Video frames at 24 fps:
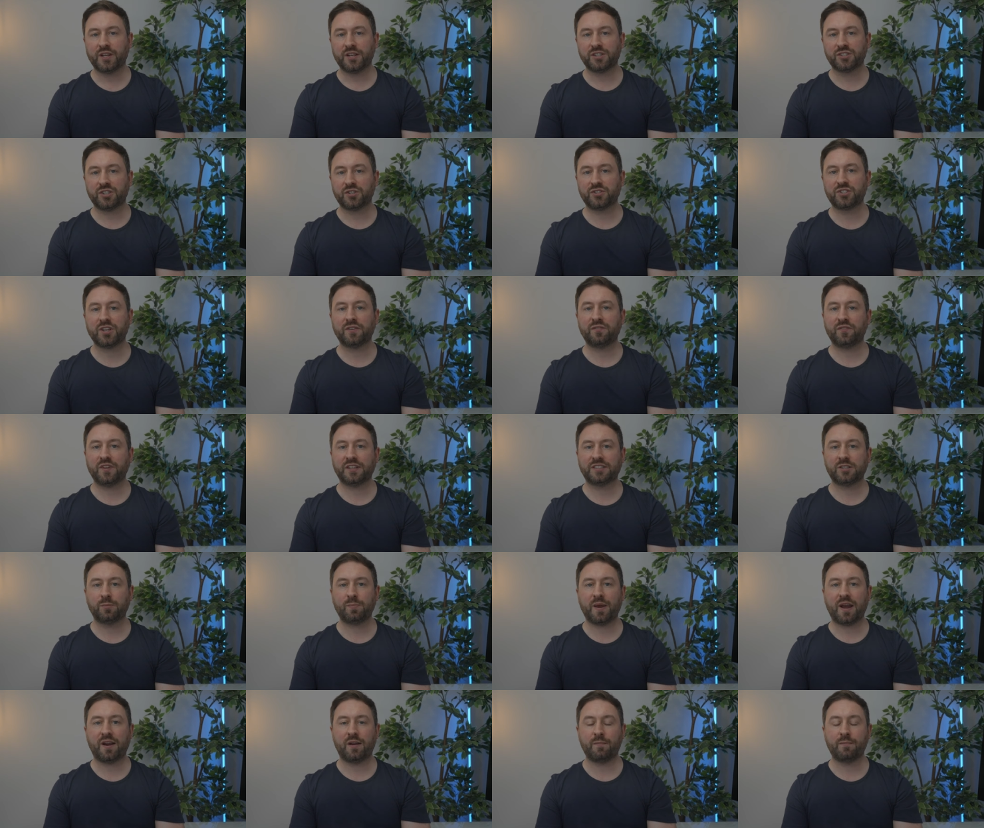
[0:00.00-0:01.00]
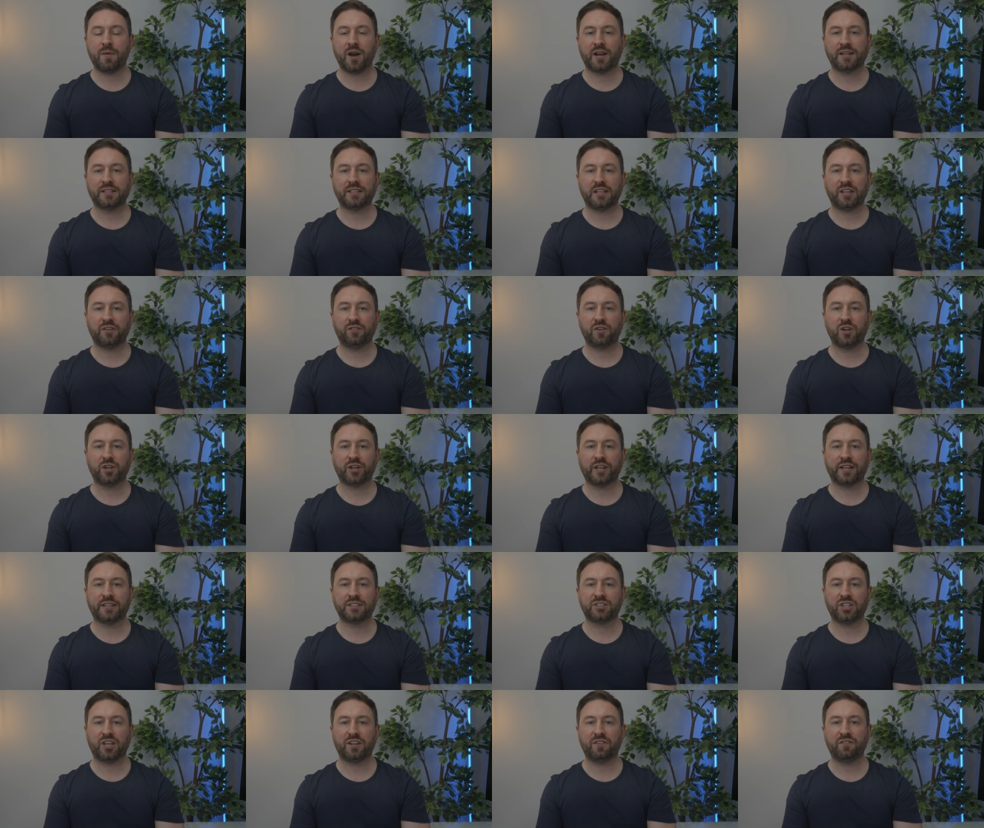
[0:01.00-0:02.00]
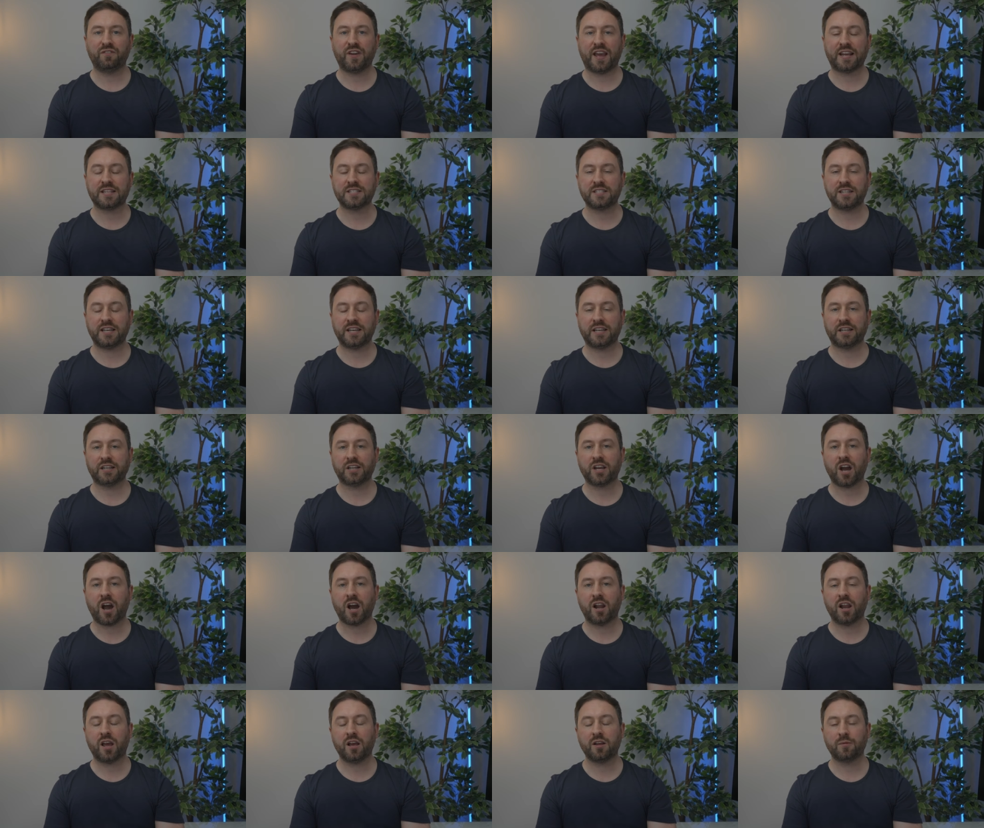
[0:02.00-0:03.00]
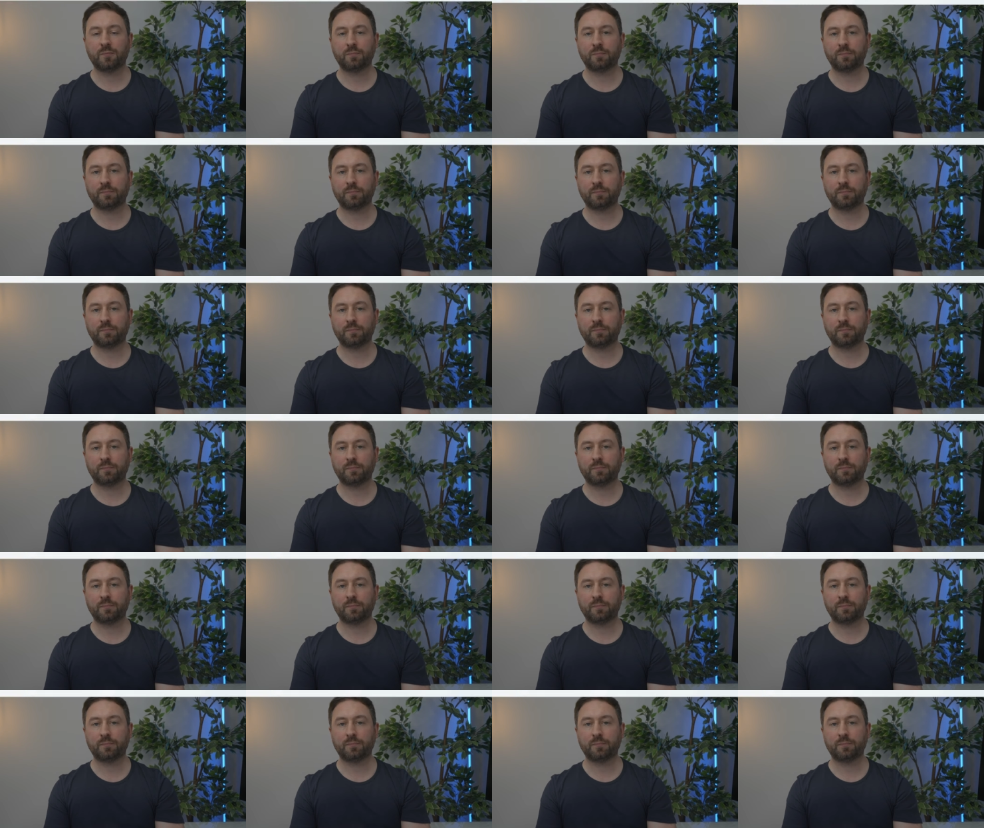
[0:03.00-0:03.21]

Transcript: So, something to bear in mind if looking to invest in Gala.